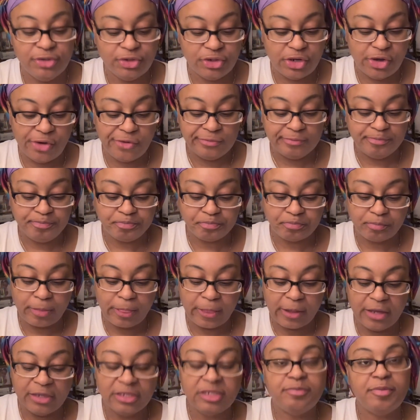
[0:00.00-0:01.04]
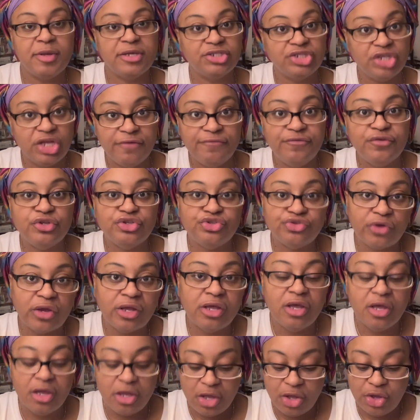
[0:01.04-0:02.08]
you know. Especially if you try
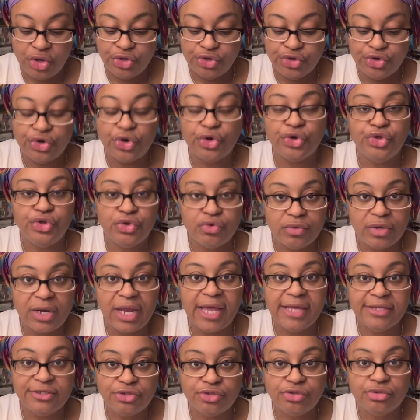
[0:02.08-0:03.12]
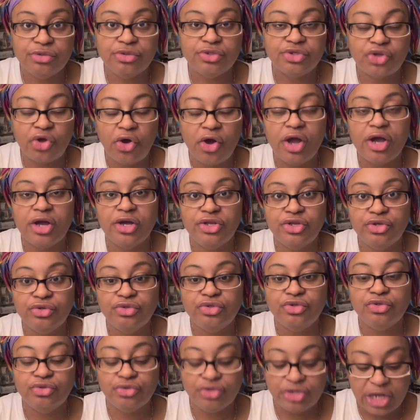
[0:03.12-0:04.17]
you know, you would like to start a
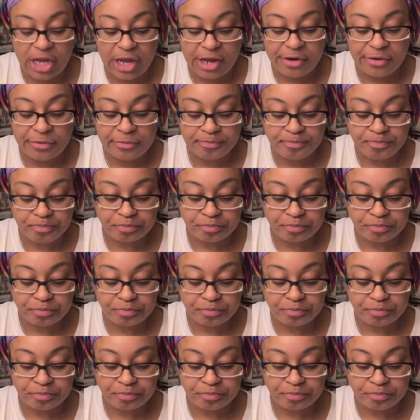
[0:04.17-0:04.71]
YouTube channel.